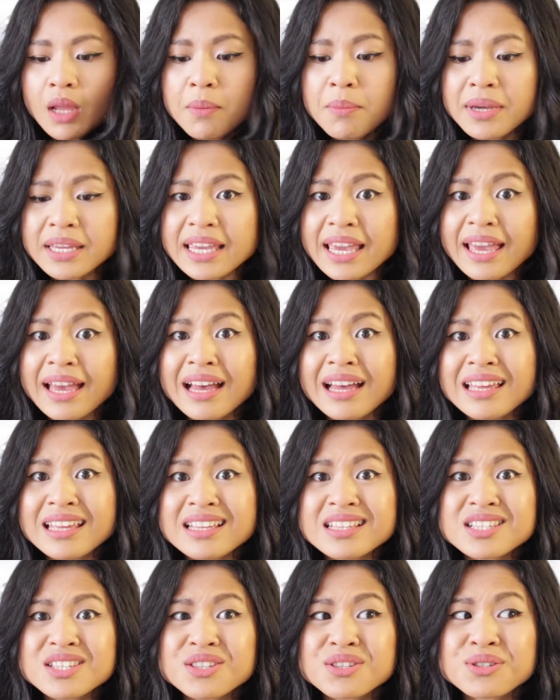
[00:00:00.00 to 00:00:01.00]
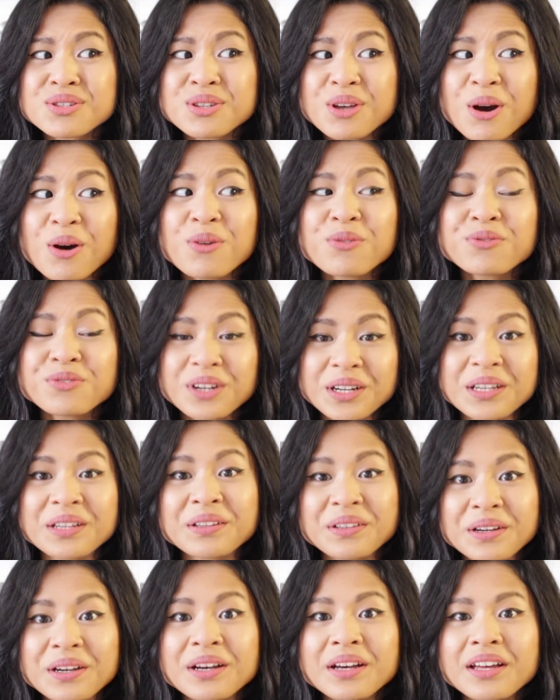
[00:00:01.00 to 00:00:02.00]
But yeah, it's so
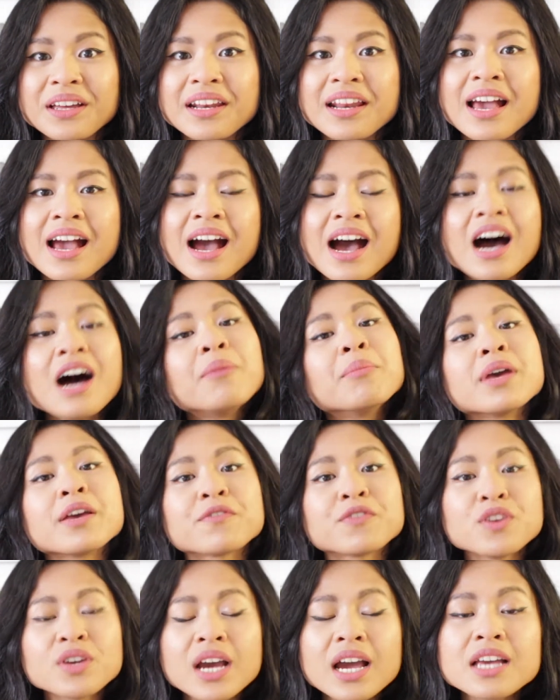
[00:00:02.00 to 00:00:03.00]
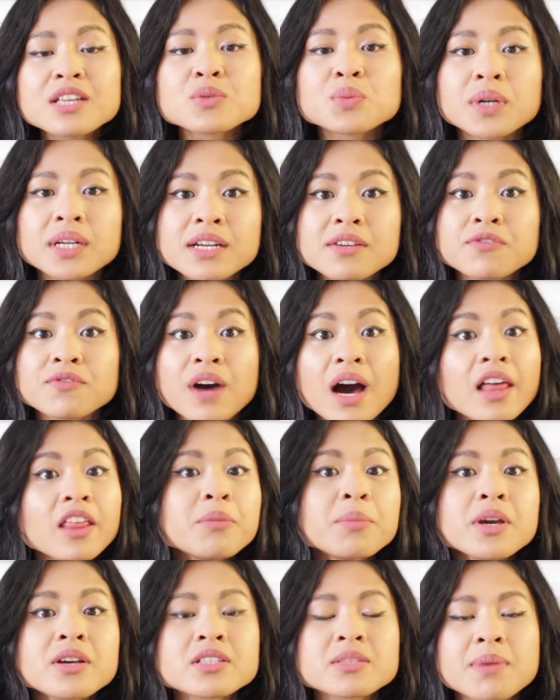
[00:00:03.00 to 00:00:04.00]
freaking good. If you guys want to
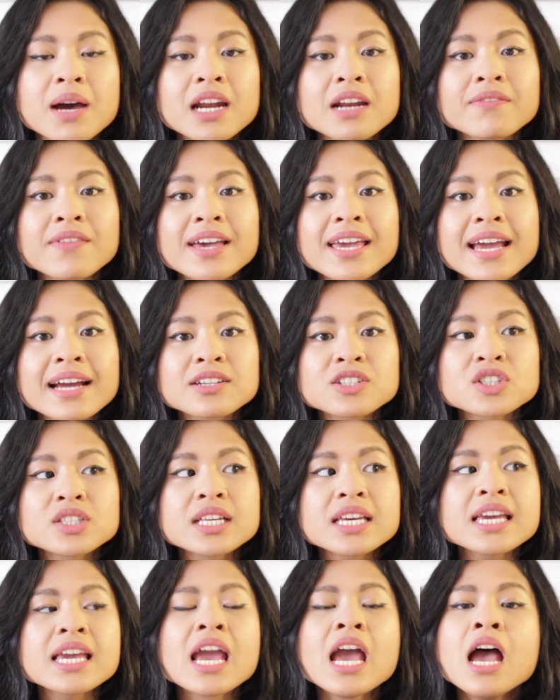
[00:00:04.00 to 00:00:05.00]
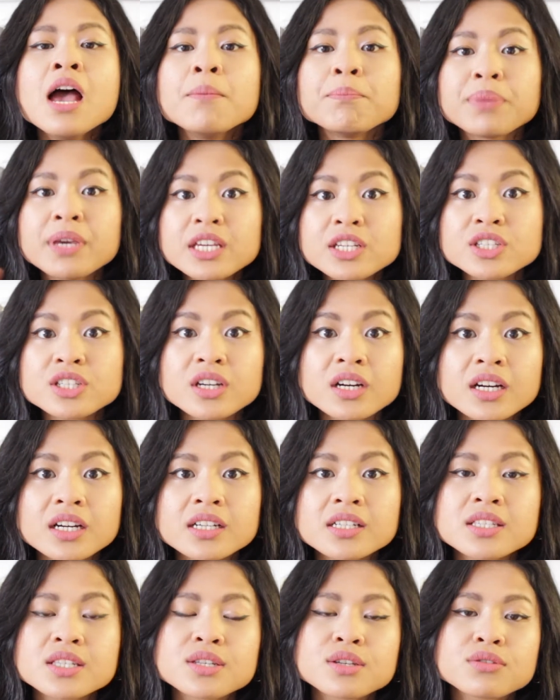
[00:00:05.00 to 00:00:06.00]
follow me on Spotify, actually, be
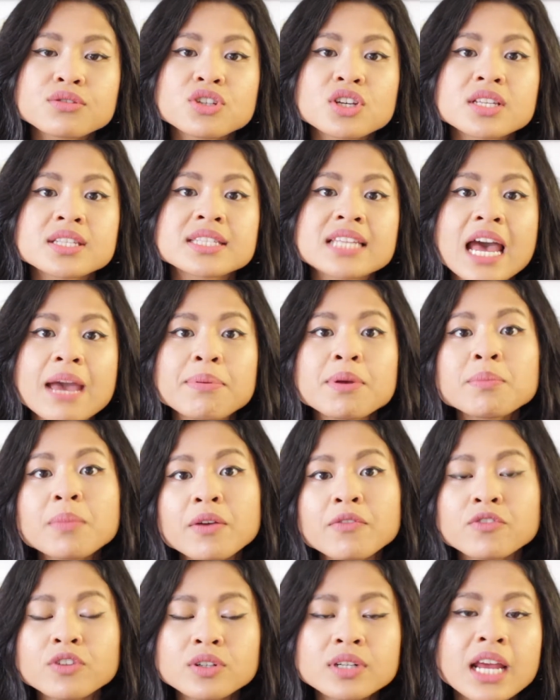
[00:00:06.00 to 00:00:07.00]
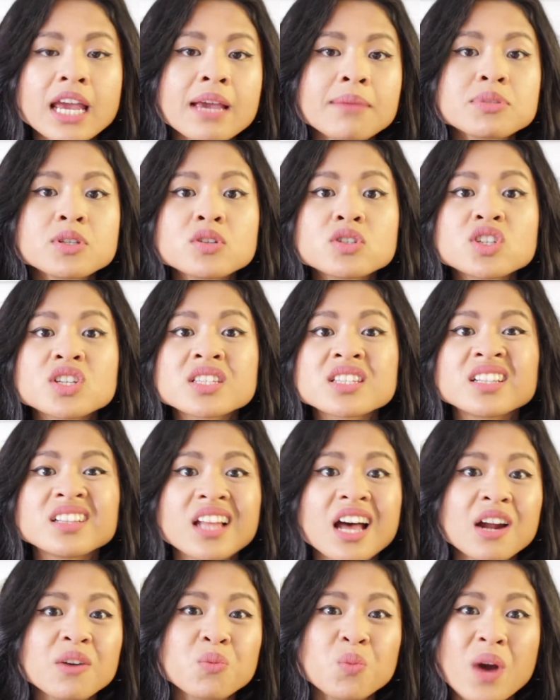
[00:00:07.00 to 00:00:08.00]
sure to just type in my full name. So it's just
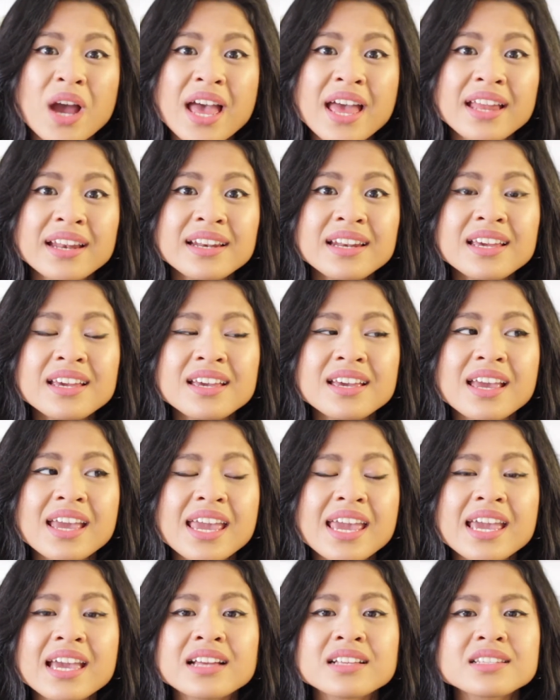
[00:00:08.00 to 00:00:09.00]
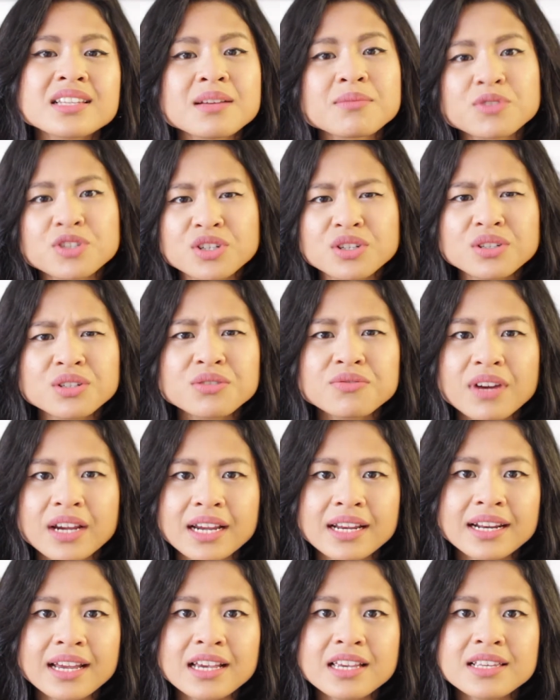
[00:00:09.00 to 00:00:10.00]
Lan Nguyen, and I'm sure you'll
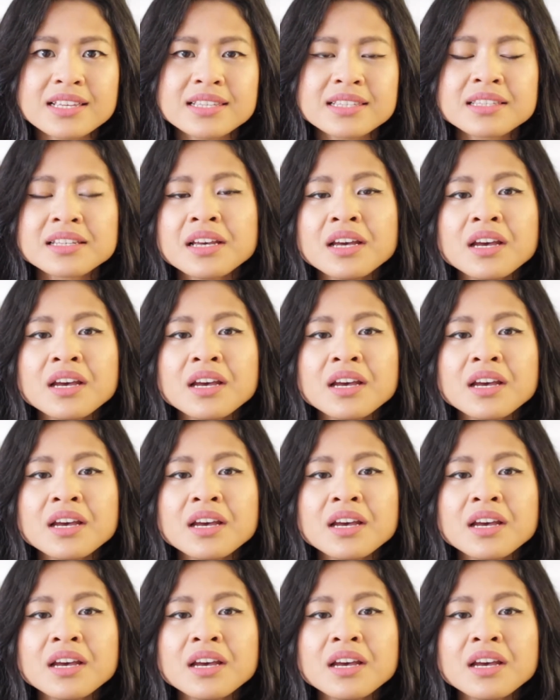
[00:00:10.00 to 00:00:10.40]
recognize